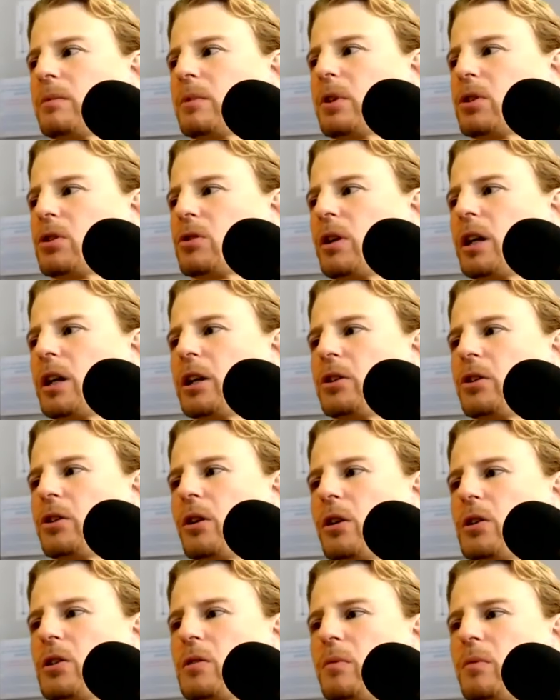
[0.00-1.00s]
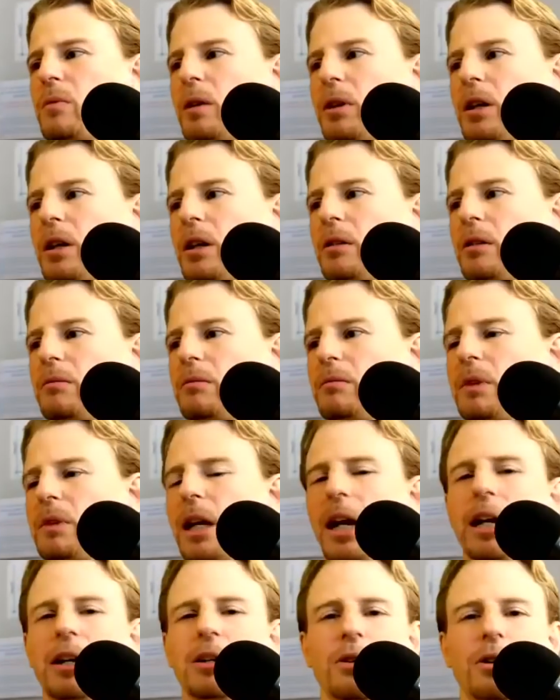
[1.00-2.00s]
Australian dollars is maybe
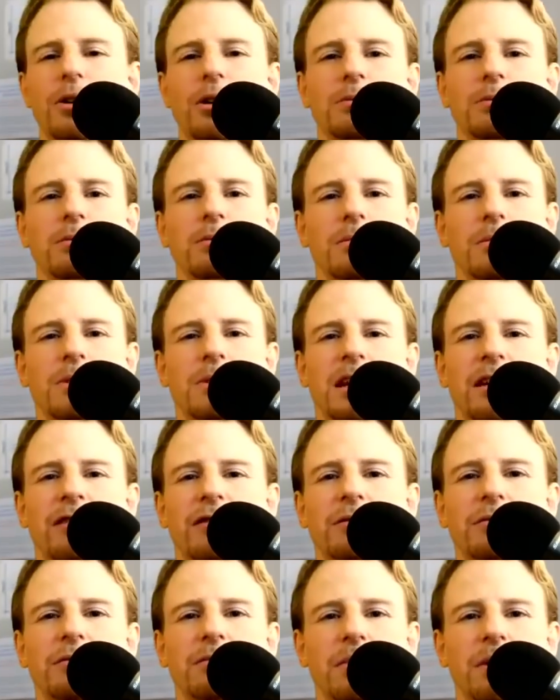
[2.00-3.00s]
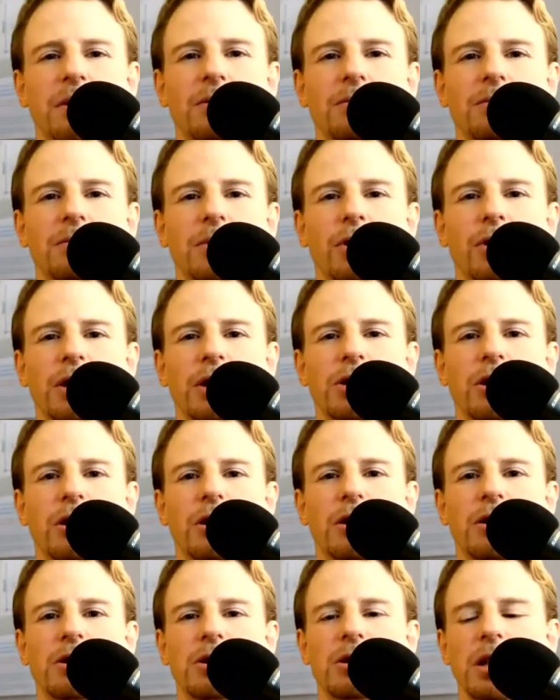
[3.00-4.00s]
eight or seven um, US
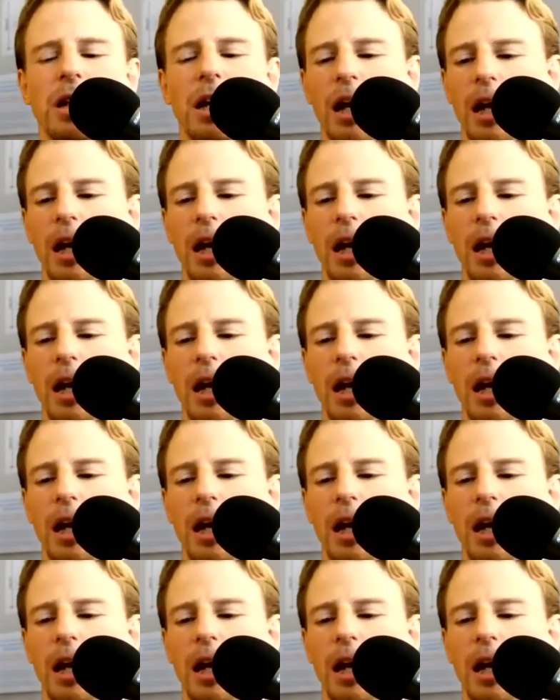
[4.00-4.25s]
dollars.